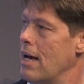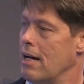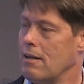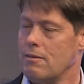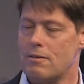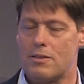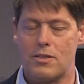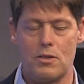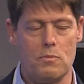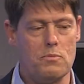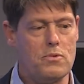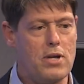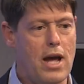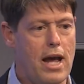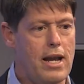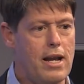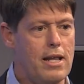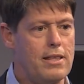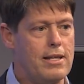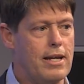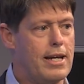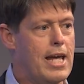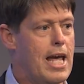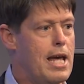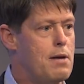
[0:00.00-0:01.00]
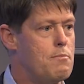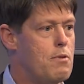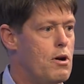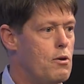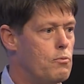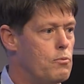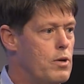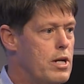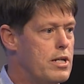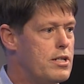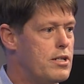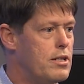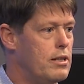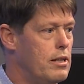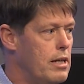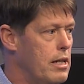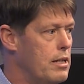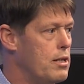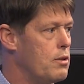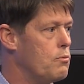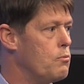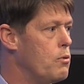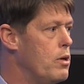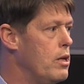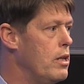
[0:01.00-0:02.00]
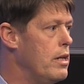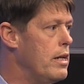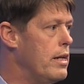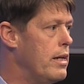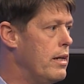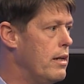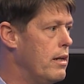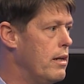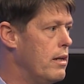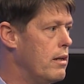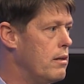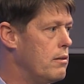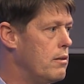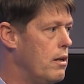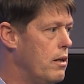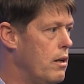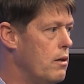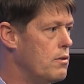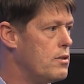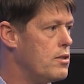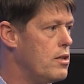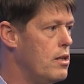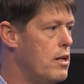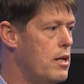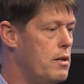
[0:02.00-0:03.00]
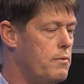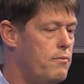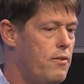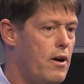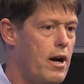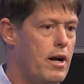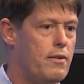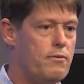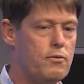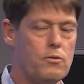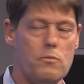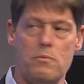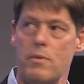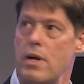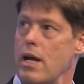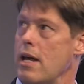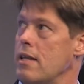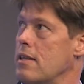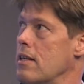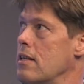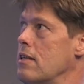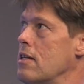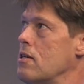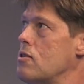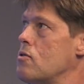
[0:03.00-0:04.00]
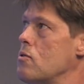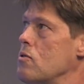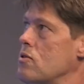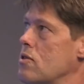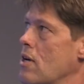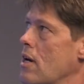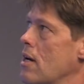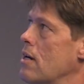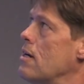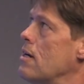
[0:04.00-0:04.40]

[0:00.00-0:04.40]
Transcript: some data that came out recently that really, solidified for me that this was